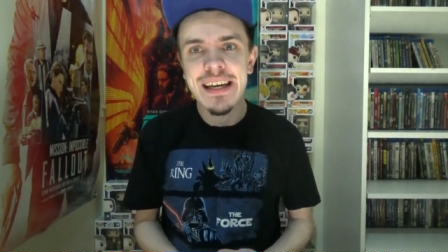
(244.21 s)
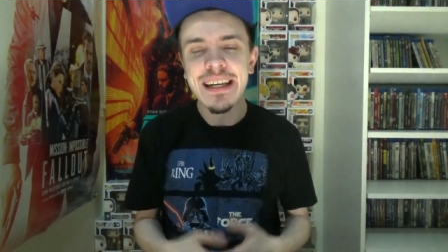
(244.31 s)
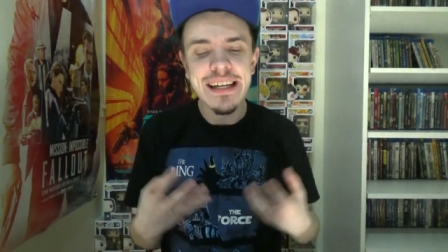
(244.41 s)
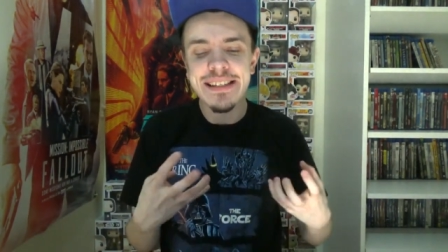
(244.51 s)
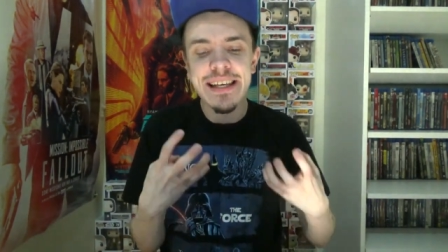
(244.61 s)

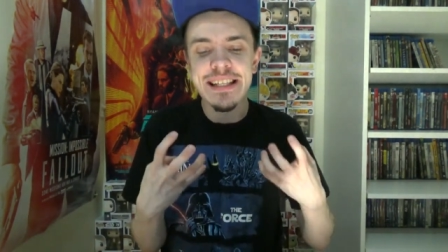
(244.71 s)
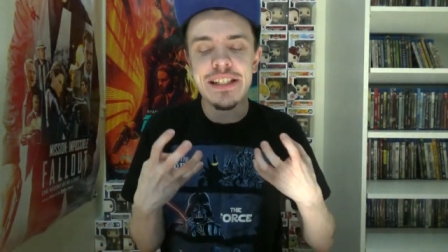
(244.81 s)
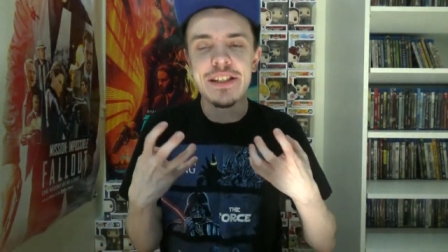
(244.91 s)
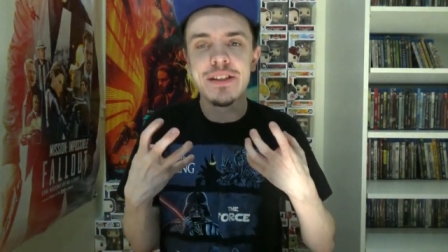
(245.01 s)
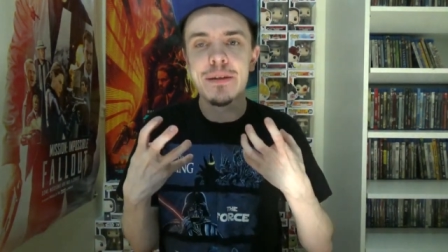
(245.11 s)
because
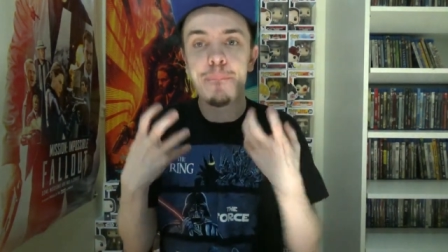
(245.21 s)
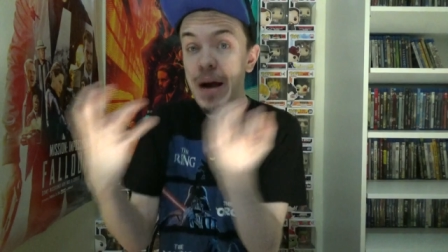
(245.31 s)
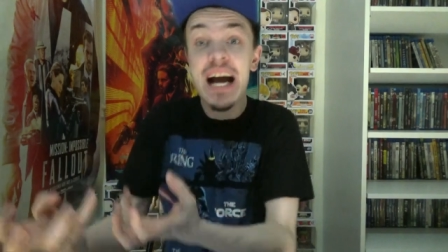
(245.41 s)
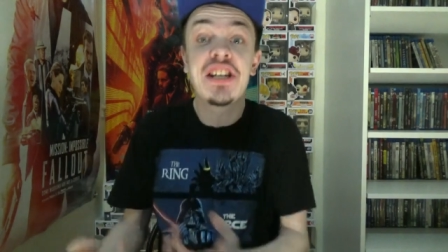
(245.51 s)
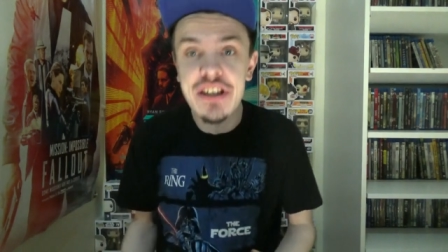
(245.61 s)
it's
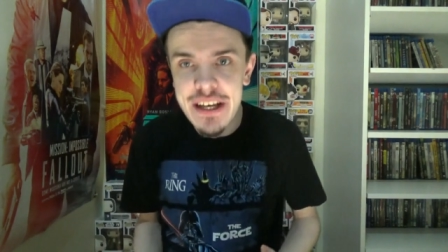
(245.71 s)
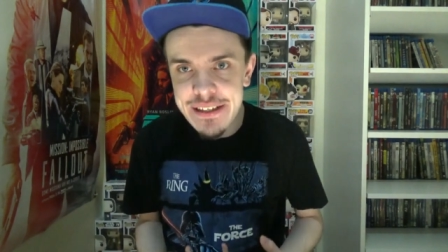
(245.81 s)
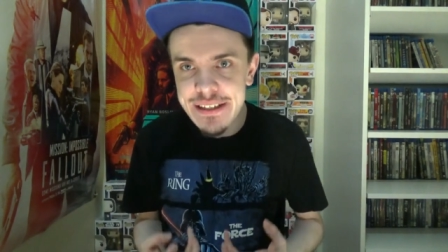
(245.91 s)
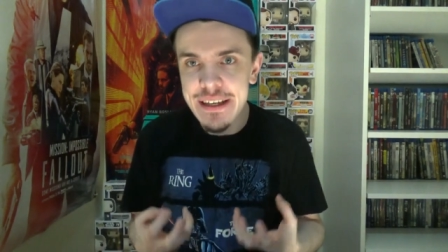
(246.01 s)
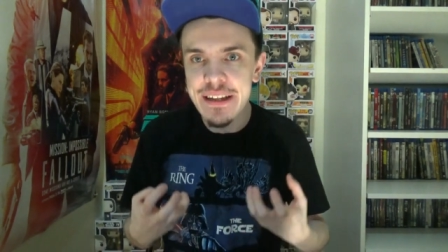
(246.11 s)

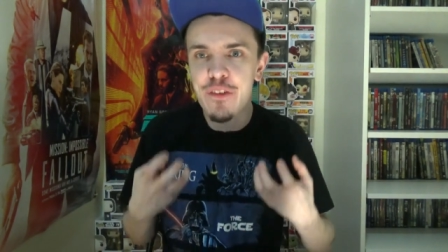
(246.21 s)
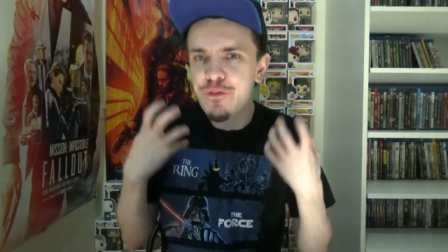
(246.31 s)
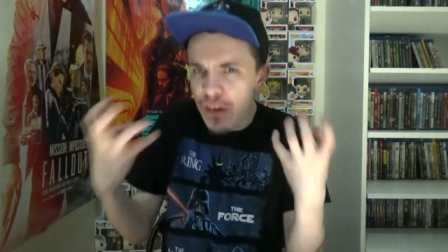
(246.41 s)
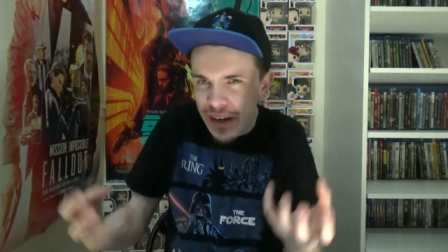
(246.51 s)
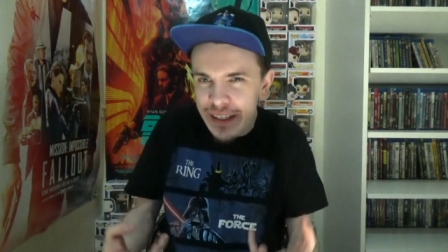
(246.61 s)
passionate, and it's
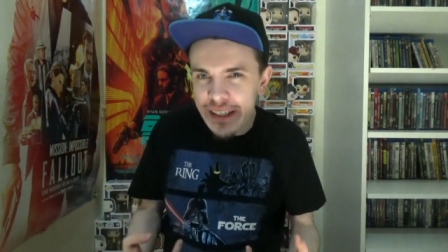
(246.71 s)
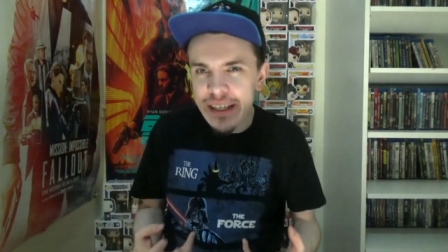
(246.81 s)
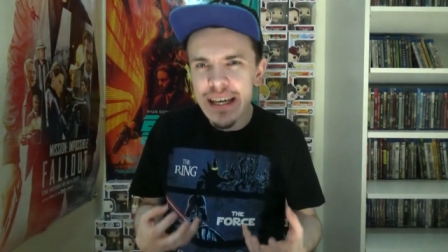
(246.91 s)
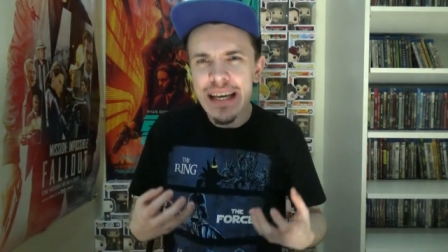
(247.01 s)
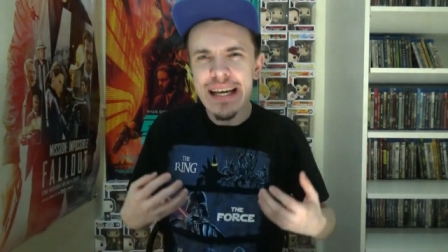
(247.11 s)

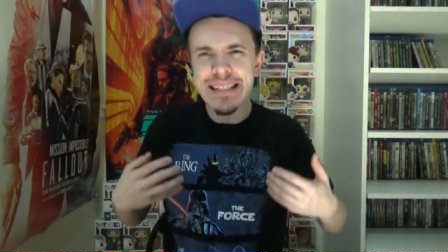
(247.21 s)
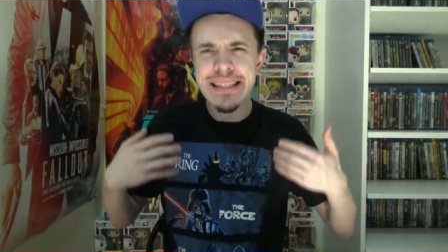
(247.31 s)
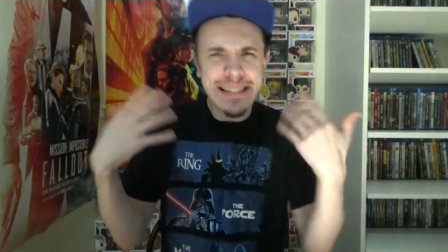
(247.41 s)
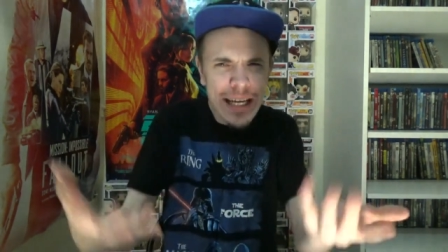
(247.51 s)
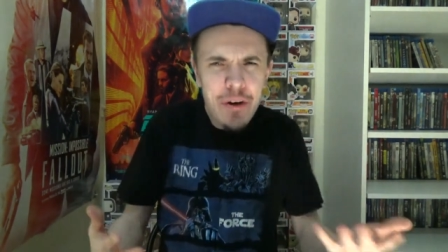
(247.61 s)
funny, it's
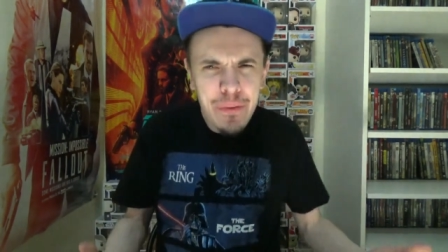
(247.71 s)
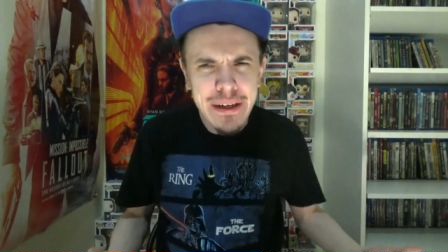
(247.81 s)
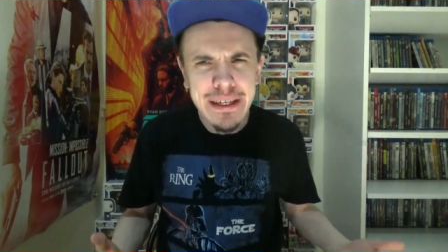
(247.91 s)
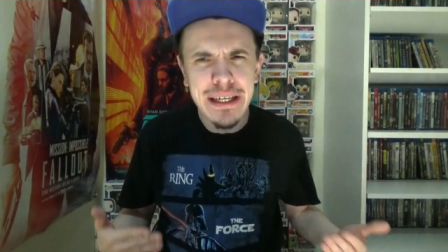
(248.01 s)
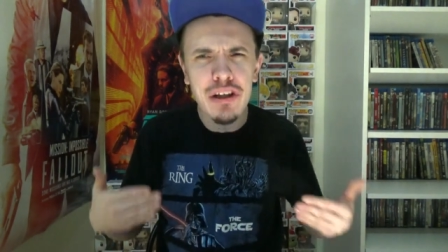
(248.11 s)

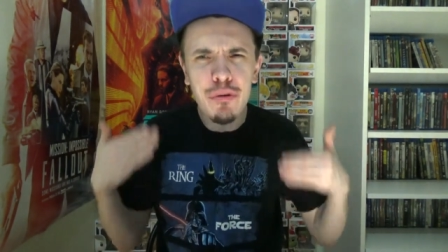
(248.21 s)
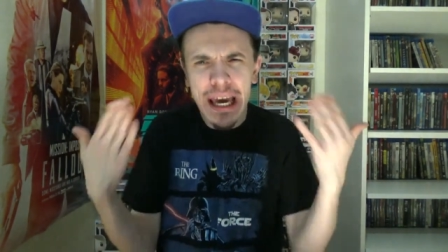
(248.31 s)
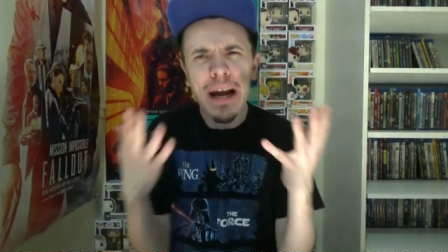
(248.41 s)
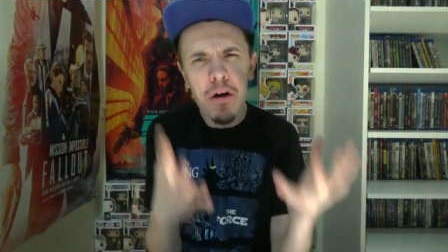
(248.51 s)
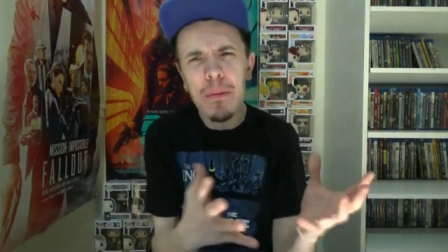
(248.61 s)
endearing, and you
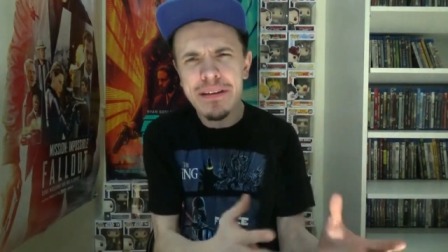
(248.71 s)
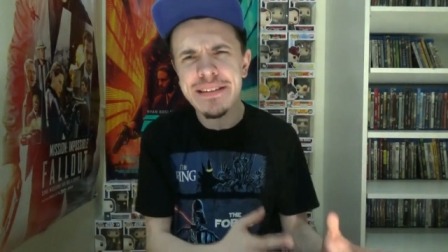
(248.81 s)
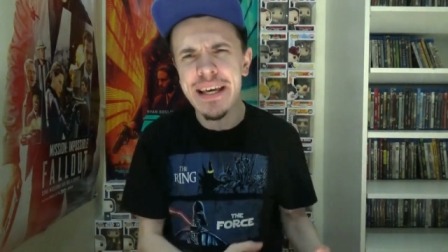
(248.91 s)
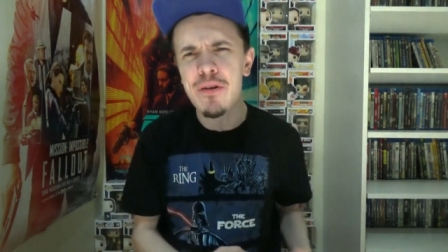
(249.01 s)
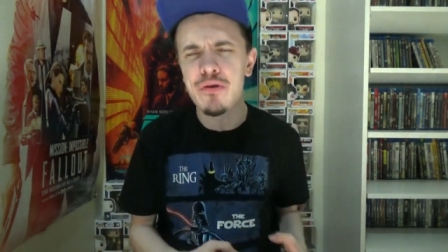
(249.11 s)
care about
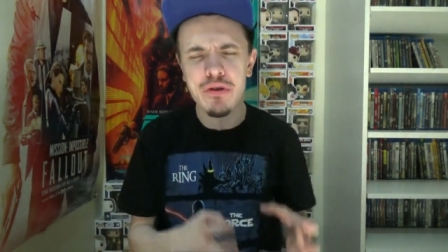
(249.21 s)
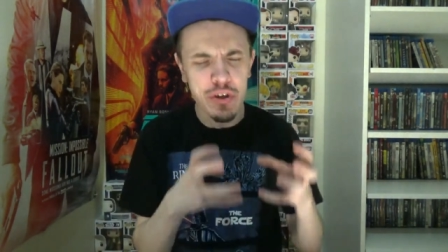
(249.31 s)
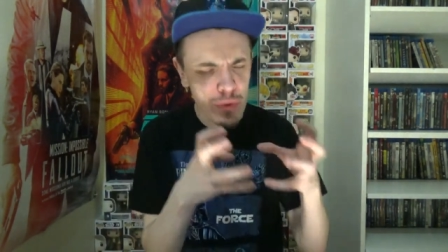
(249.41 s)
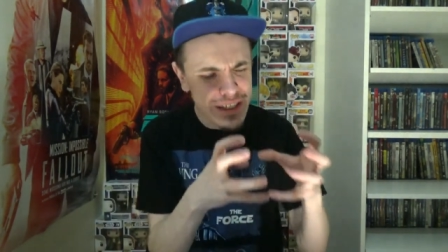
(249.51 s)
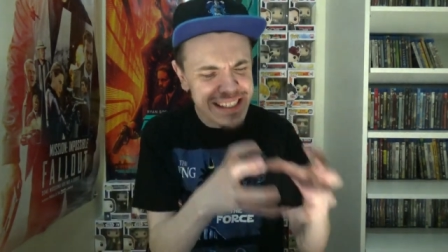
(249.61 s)
these characters, and
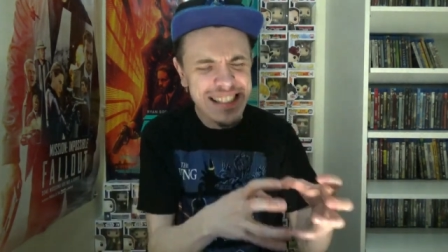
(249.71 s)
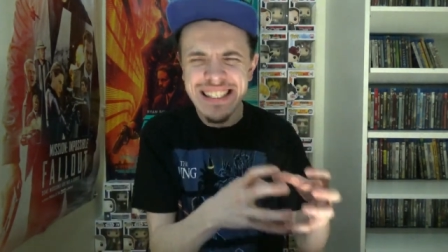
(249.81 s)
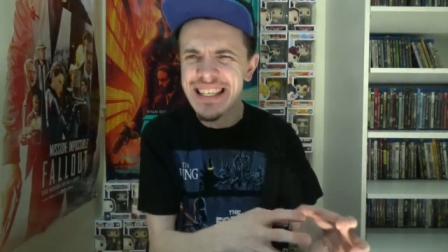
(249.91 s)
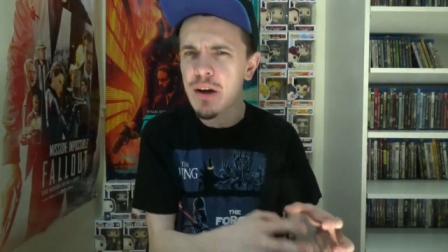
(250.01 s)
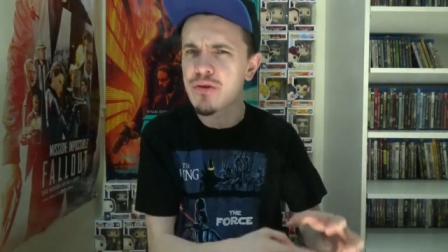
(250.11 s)
you want to see
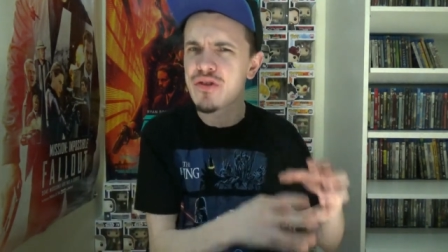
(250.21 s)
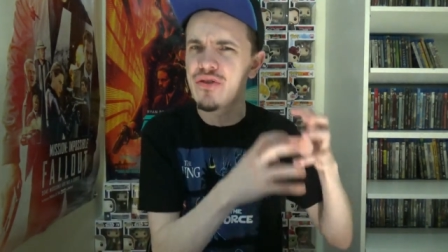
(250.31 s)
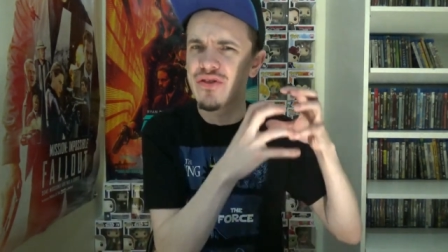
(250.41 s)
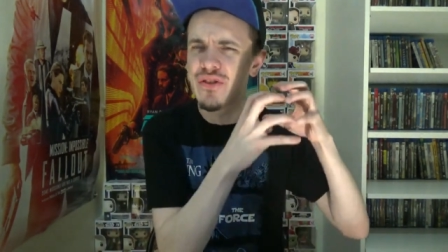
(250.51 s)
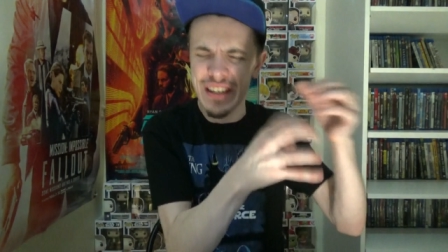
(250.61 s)
these
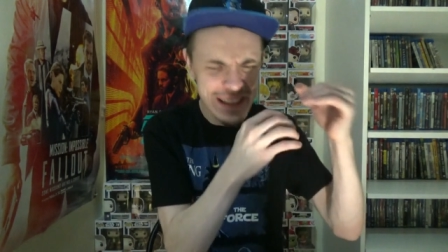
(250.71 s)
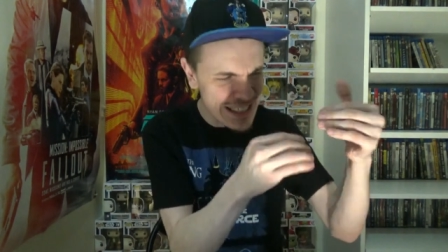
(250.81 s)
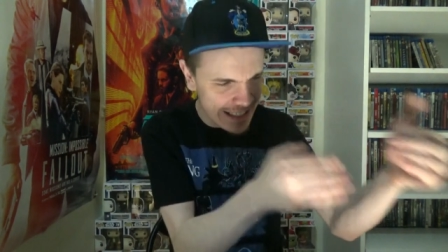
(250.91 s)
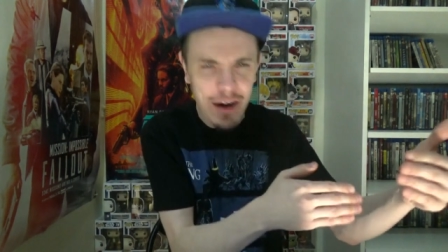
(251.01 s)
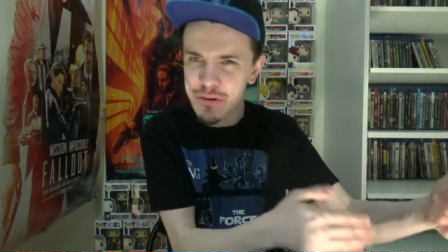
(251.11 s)

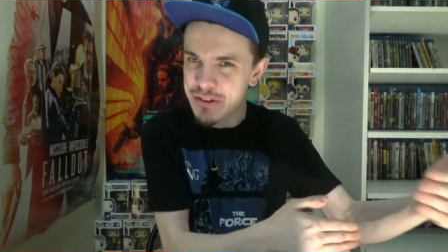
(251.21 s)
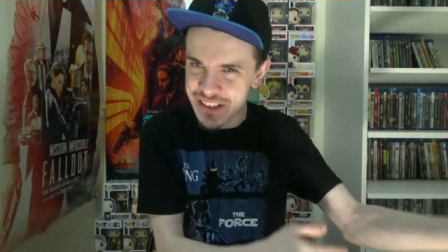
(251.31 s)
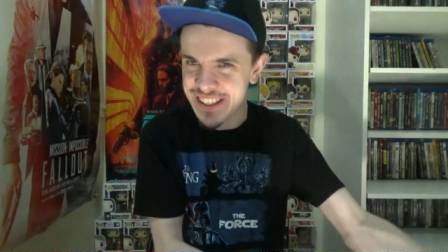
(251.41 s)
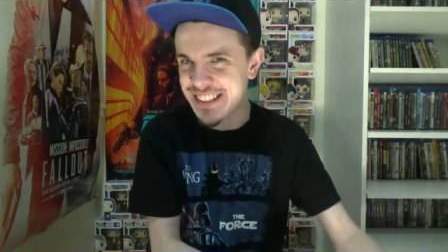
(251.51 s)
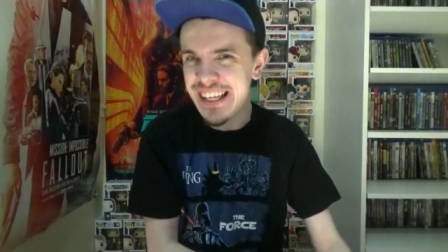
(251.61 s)
characters
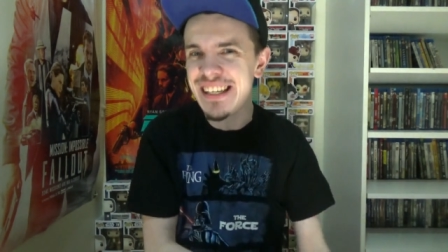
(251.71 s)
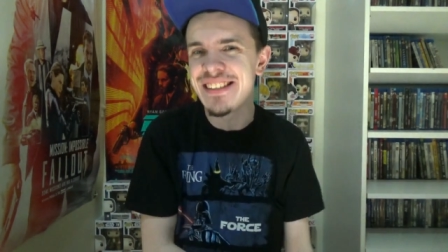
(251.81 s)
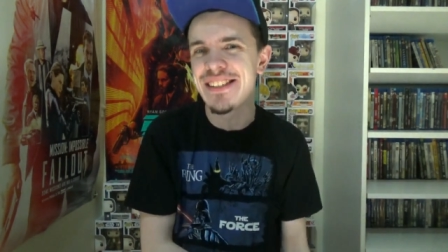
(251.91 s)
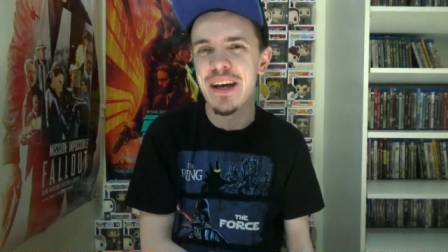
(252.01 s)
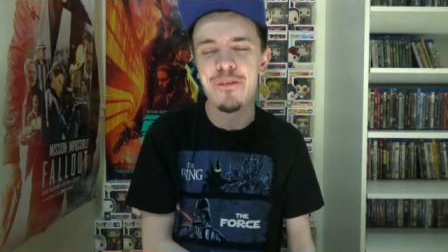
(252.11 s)
succeed
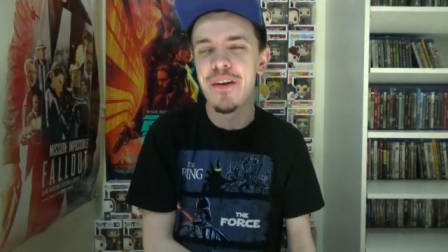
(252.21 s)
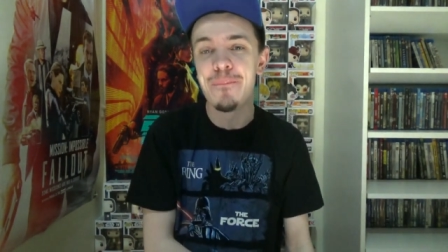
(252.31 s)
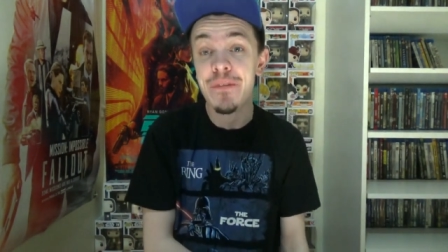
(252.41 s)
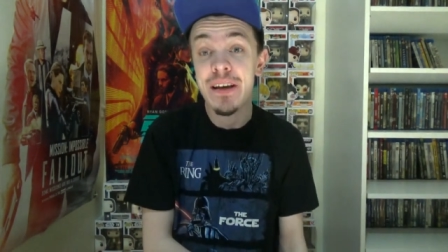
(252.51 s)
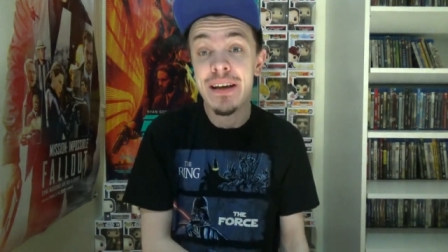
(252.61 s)
and stuff,
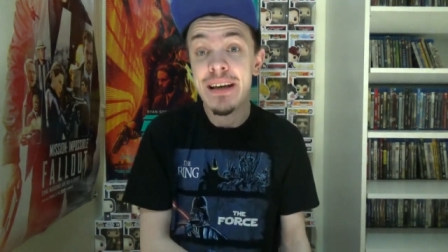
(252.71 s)
and